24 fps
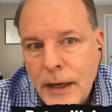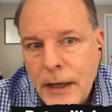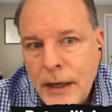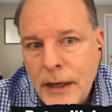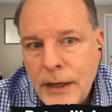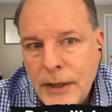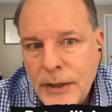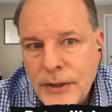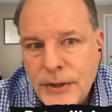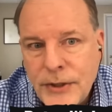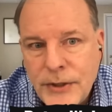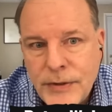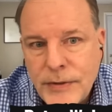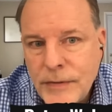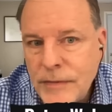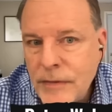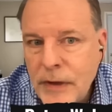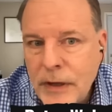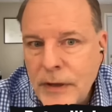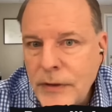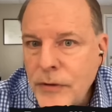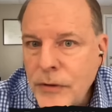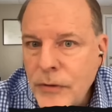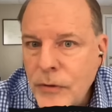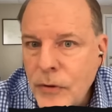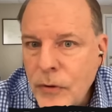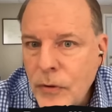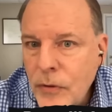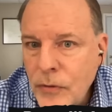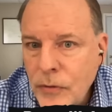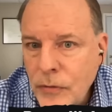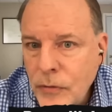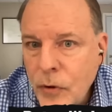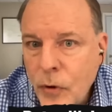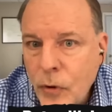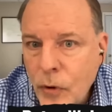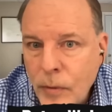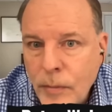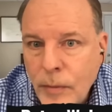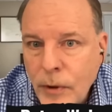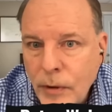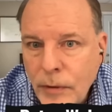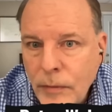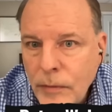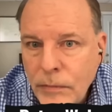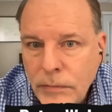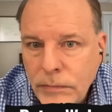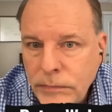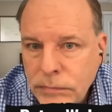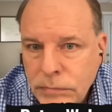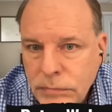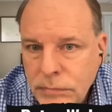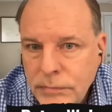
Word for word: is a no normal